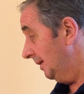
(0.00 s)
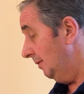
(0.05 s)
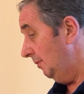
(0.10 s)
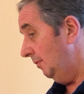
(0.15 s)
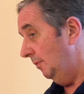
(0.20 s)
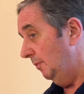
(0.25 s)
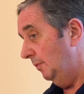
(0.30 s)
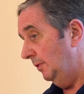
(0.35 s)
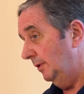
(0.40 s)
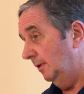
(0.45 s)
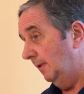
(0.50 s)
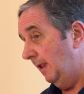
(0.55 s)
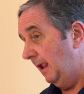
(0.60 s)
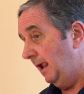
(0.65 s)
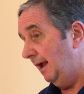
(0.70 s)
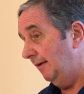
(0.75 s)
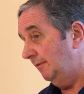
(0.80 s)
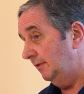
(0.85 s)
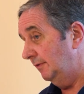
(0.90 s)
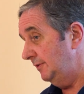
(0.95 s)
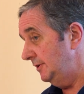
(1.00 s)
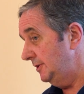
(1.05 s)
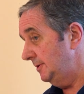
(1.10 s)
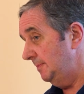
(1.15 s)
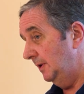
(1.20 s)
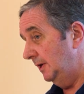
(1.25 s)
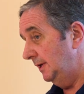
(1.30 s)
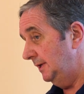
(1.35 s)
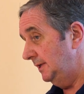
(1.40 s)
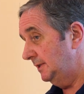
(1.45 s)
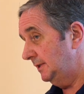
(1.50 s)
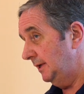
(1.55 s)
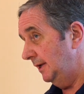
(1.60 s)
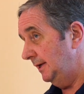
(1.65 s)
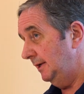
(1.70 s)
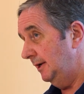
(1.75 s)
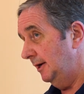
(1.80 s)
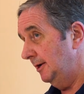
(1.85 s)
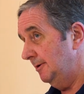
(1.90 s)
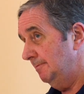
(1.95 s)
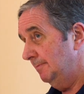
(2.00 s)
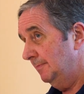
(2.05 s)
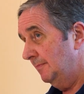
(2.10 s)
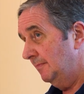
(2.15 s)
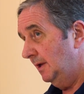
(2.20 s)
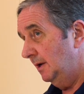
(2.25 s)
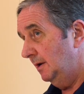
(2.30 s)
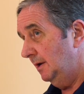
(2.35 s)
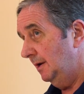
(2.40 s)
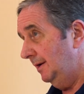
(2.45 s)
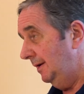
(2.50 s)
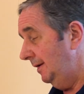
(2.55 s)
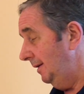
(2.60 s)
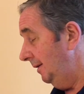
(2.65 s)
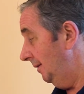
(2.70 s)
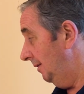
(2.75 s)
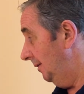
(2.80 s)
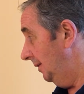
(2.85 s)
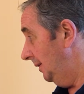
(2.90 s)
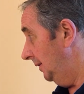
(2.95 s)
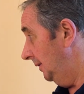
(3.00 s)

we'll have the feasibility study done, and